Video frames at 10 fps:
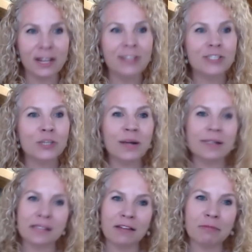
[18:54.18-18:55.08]
So,
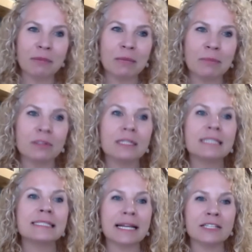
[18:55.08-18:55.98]
us love people
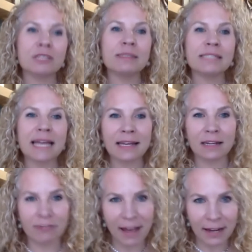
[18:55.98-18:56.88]
tend to be taken
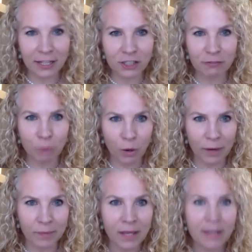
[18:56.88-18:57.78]
advantage of
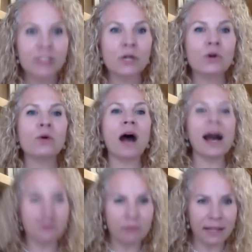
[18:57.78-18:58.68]
more. So,
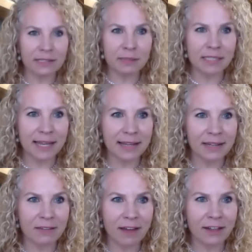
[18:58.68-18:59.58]
I don't like to be taken
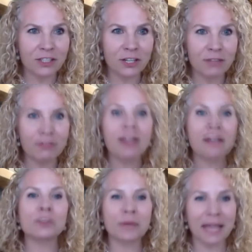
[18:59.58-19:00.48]
advantage of.
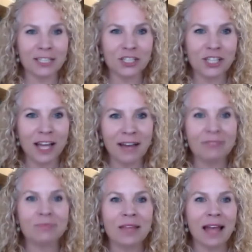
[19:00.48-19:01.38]
So, catch that.
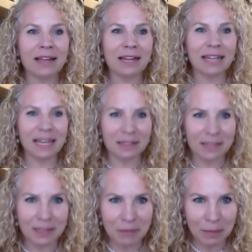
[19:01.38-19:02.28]
And again,
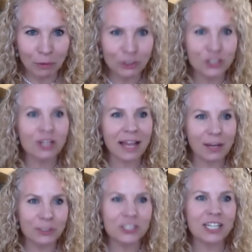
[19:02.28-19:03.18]
the emotional
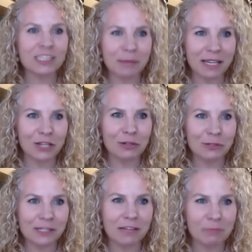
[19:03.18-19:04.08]
language that's being
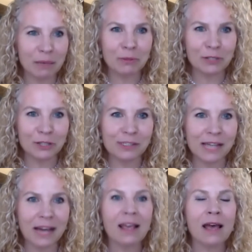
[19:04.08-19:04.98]
used, love people use
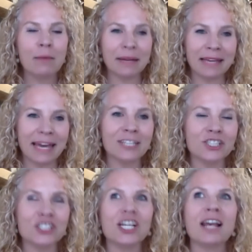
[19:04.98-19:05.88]
that, but
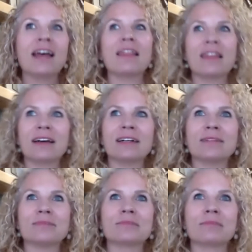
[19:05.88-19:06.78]
catch
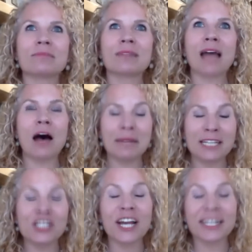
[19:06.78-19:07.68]
the how many
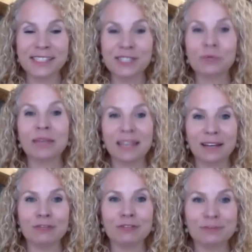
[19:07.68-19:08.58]
chances we
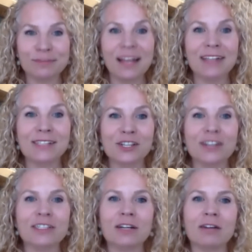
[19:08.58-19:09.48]
give and
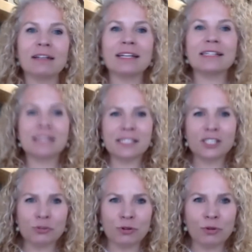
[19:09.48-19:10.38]
start to go, is
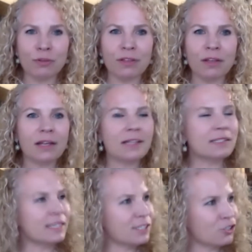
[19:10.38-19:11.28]
this truth? Is
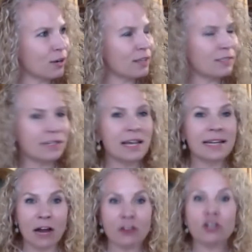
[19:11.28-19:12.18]
this trust?
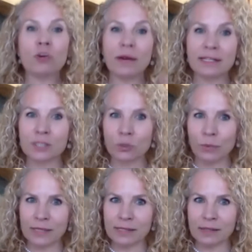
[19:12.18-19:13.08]
Now you're going into
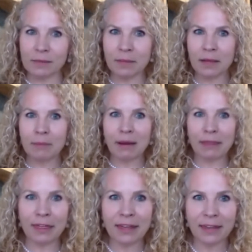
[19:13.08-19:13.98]
wisdom by
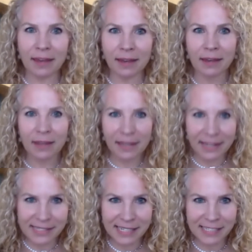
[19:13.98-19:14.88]
thinking,
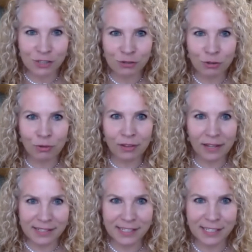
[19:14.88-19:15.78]
is this truth?
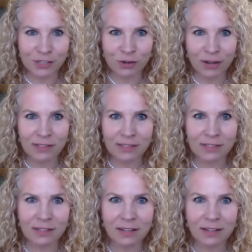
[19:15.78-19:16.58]
Is this trust?